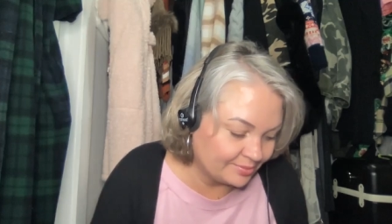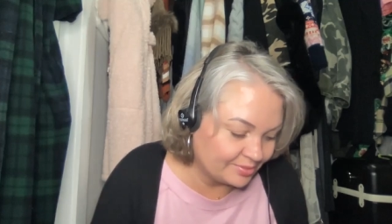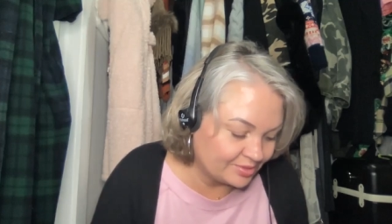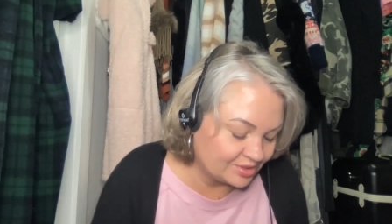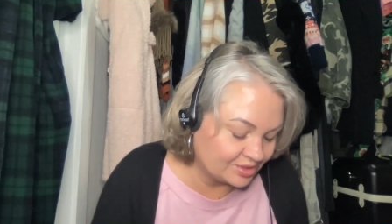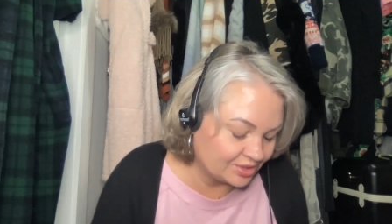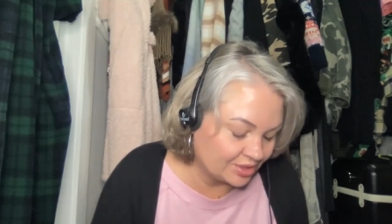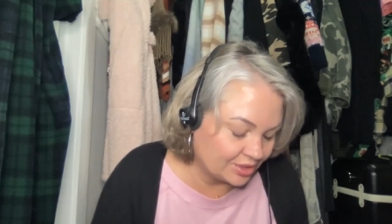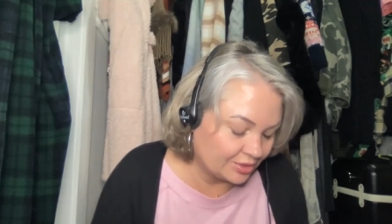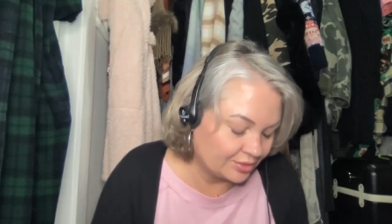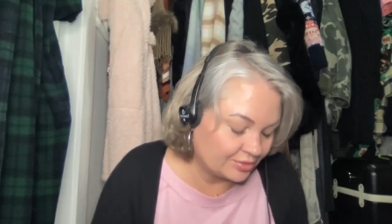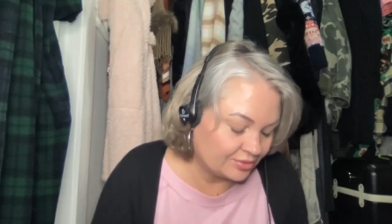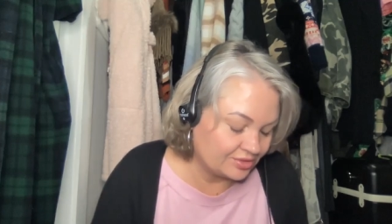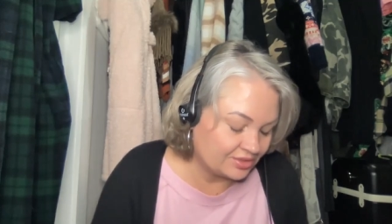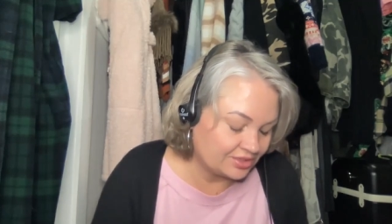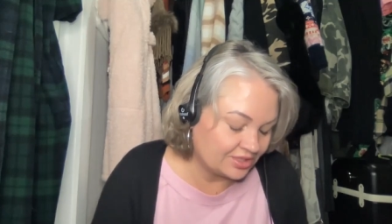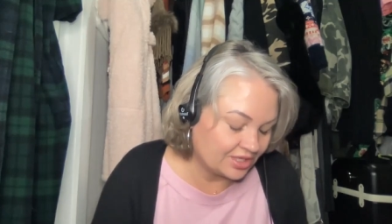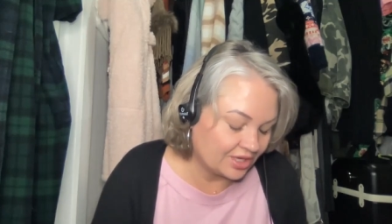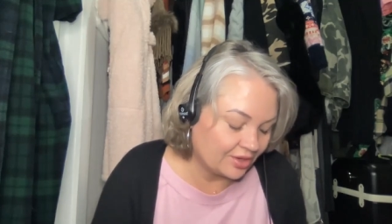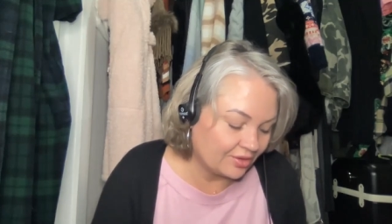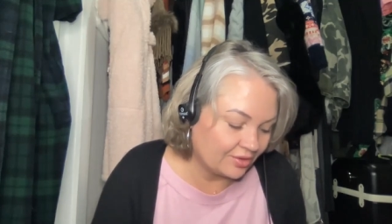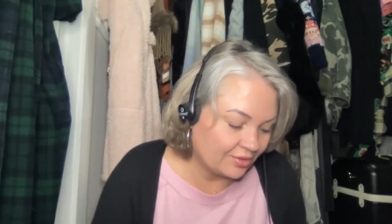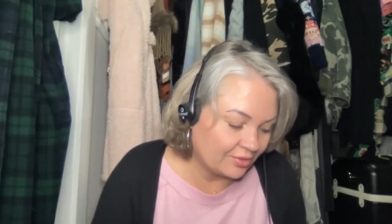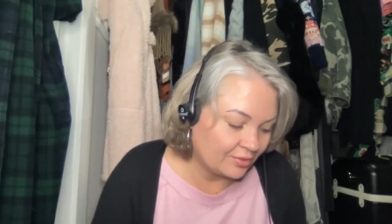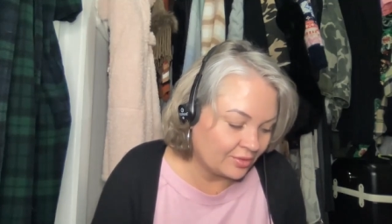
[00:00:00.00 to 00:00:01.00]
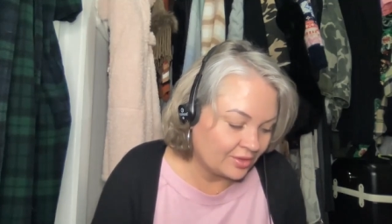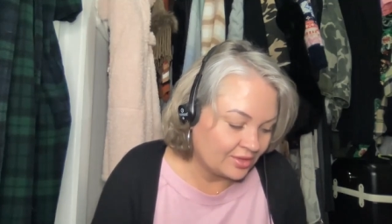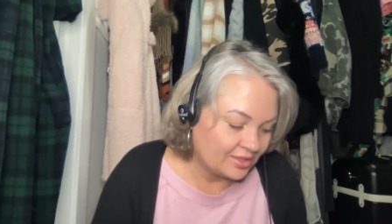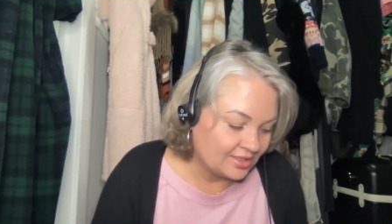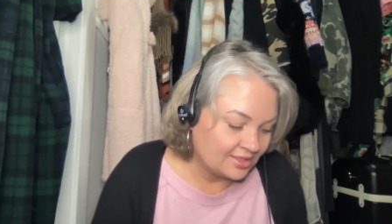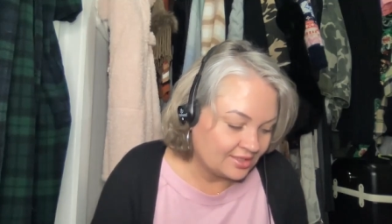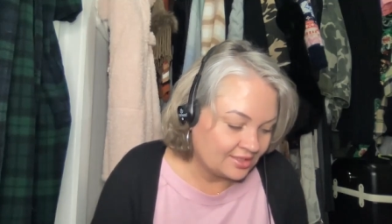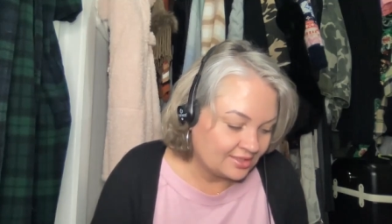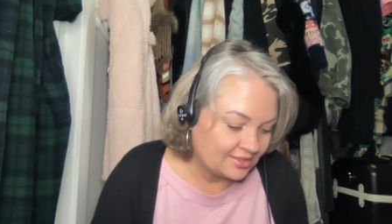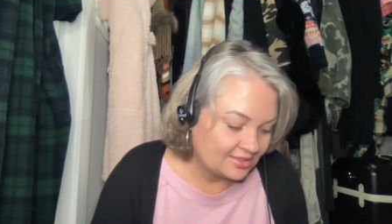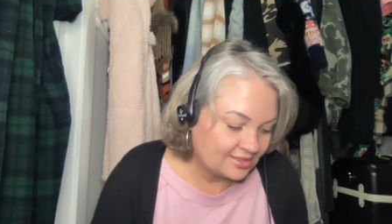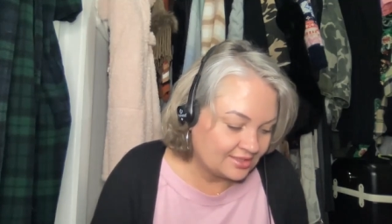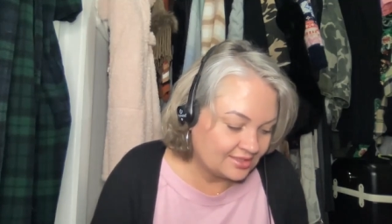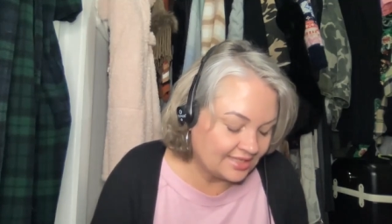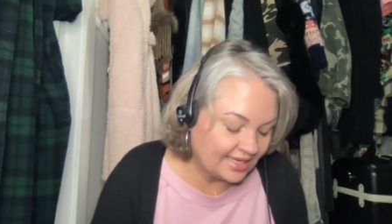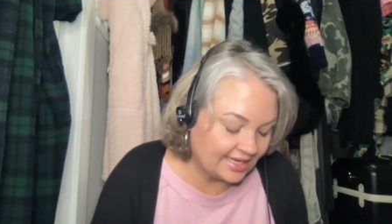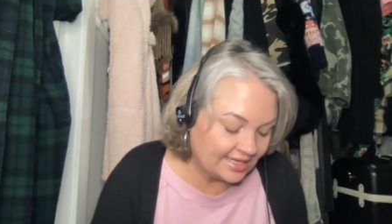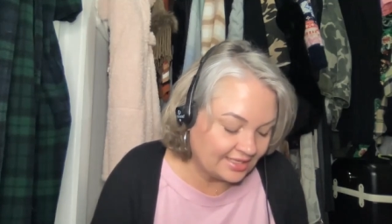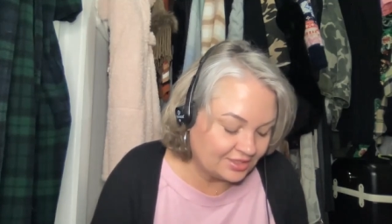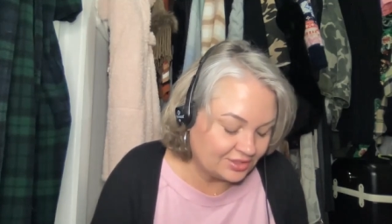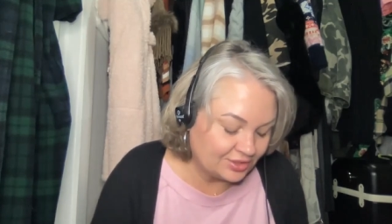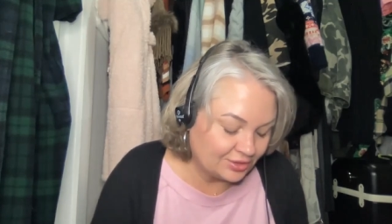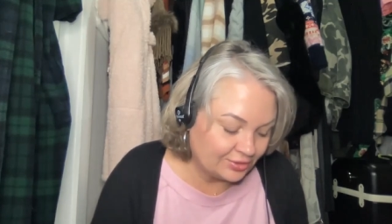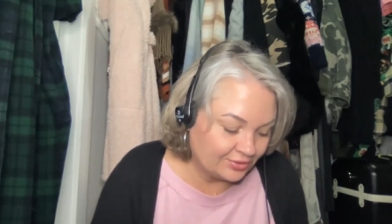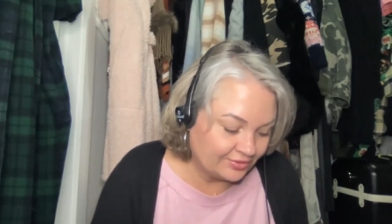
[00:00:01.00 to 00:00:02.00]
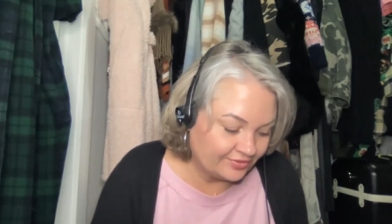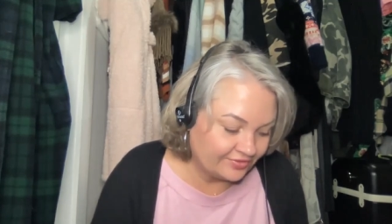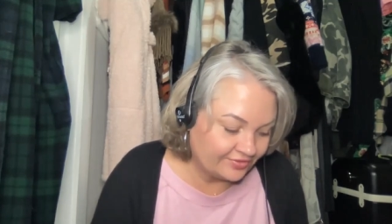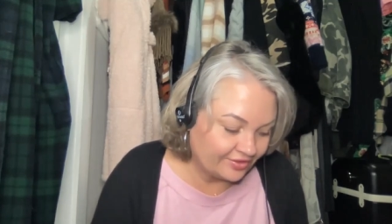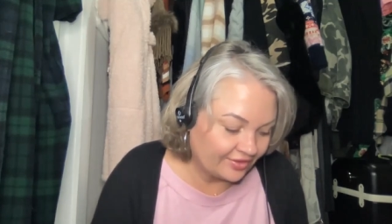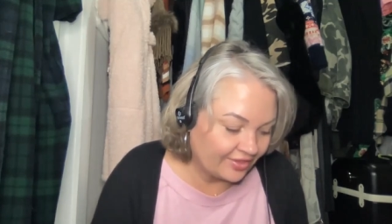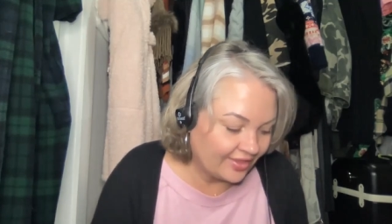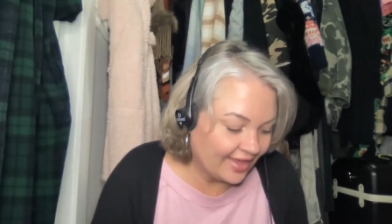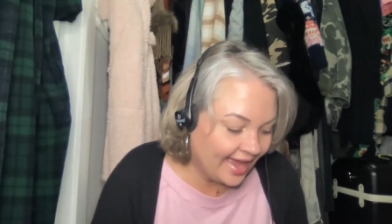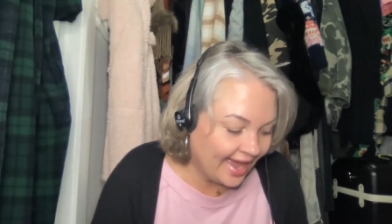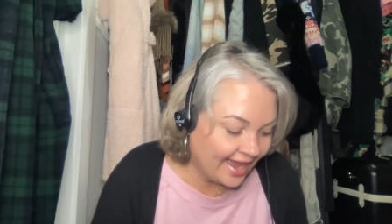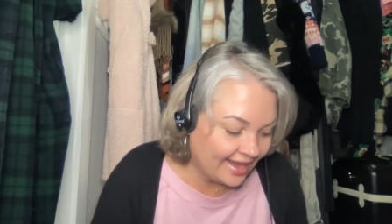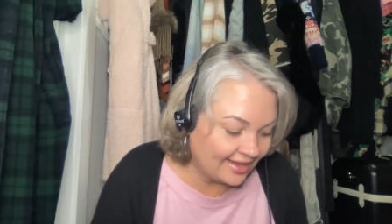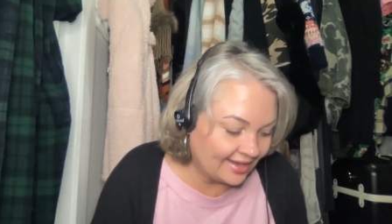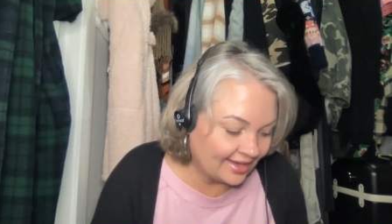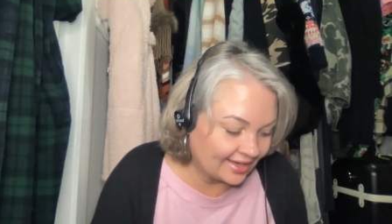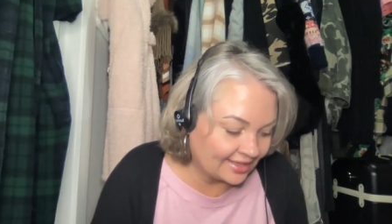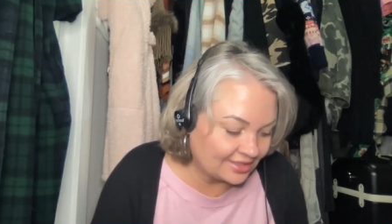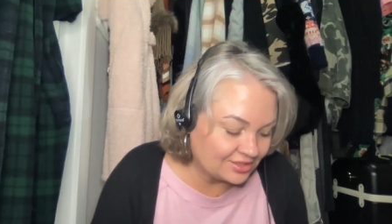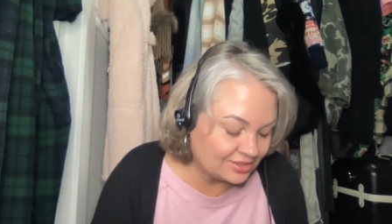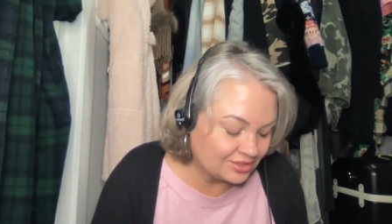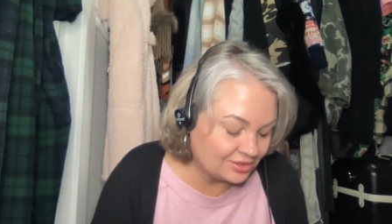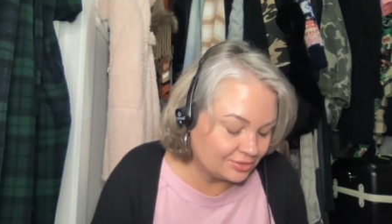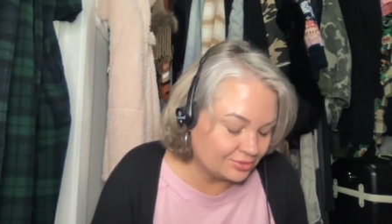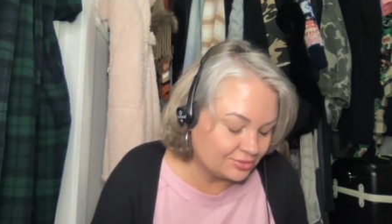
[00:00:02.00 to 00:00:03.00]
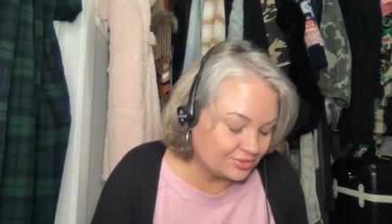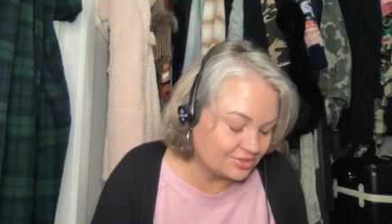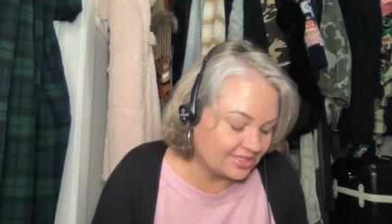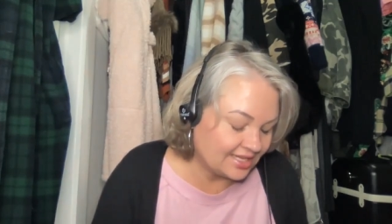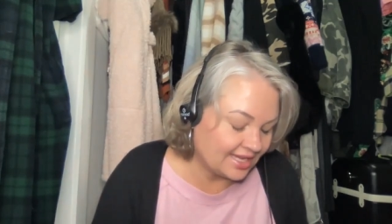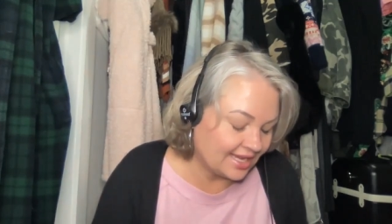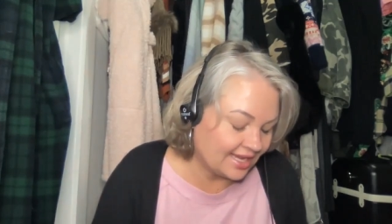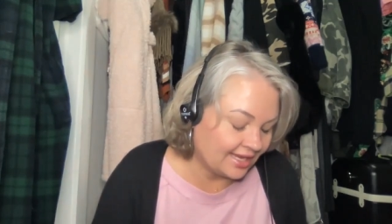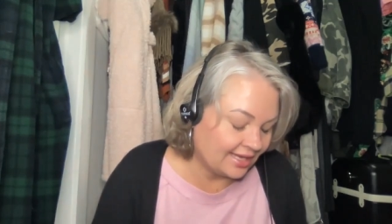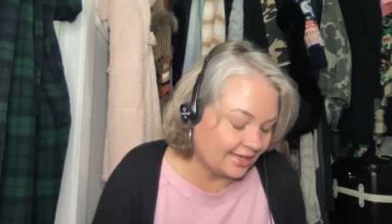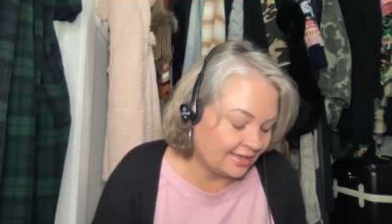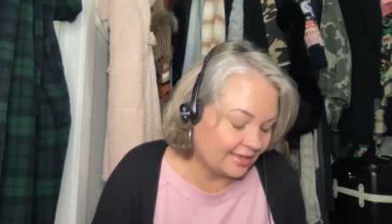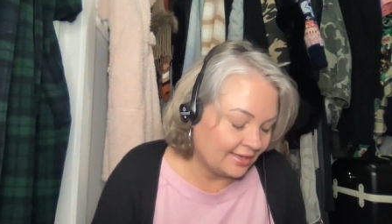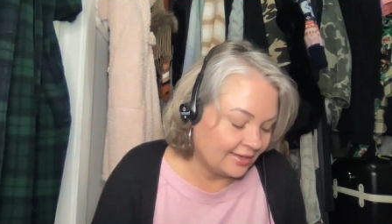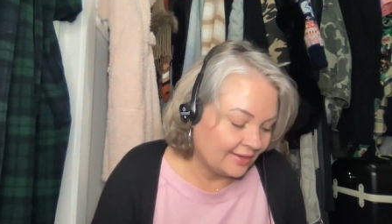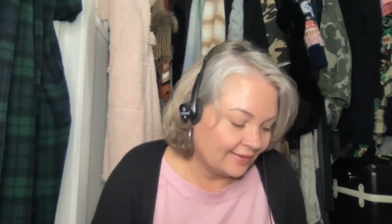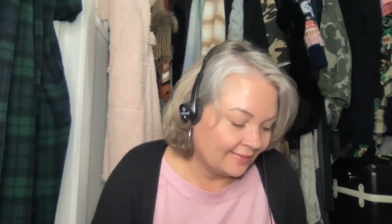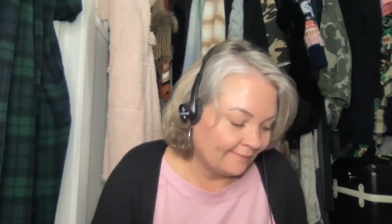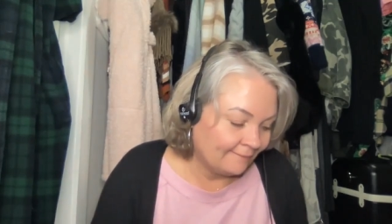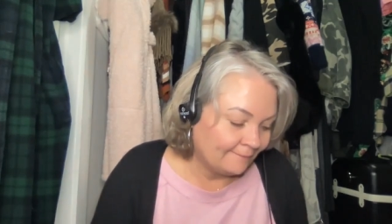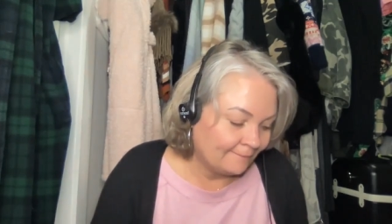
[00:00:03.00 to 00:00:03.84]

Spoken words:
episode. So stay tuned for that next Tuesday.